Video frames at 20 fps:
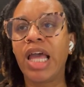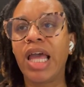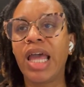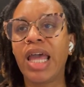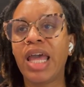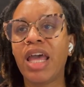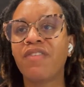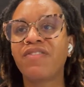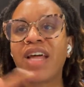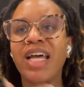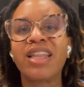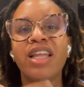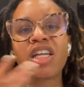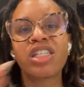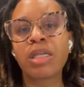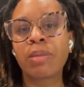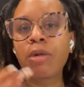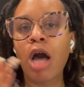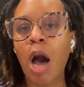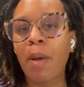if like there's
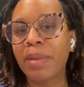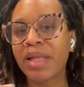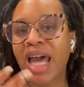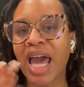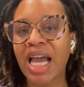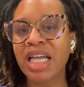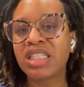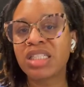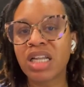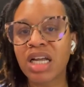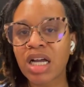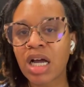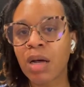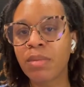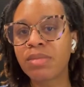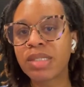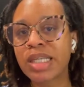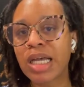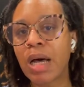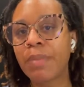some complication that
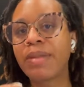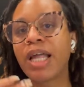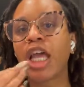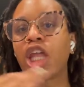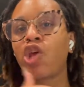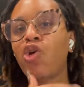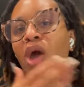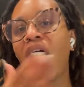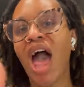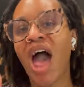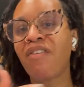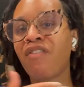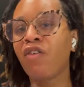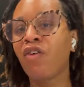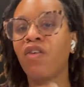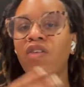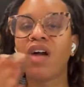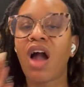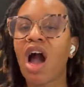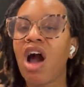comes up, like you have
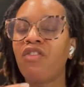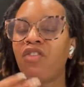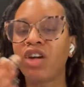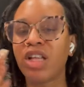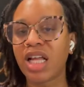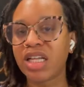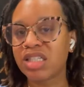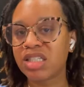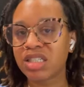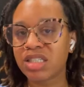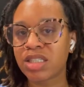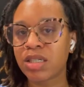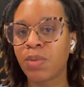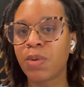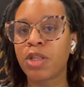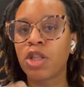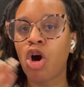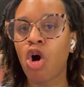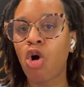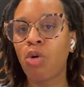a relationship
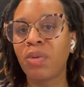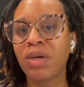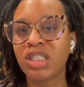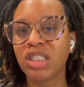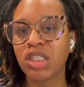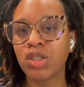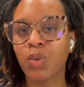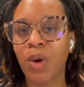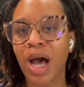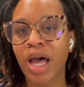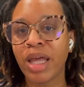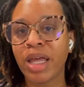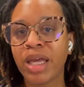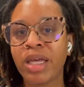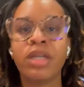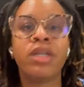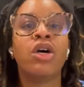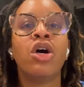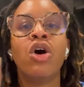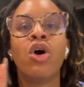with the
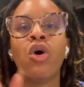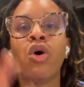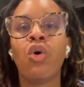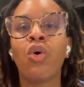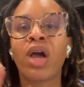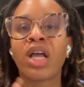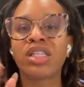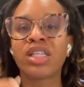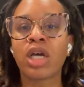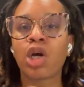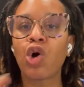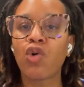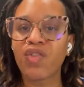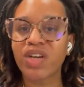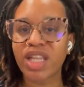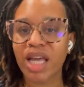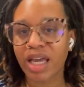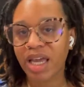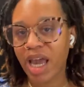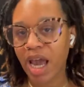OBGYN who can take over
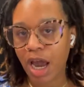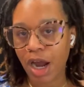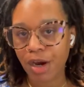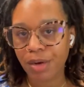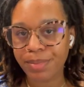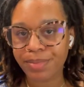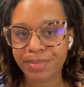that care.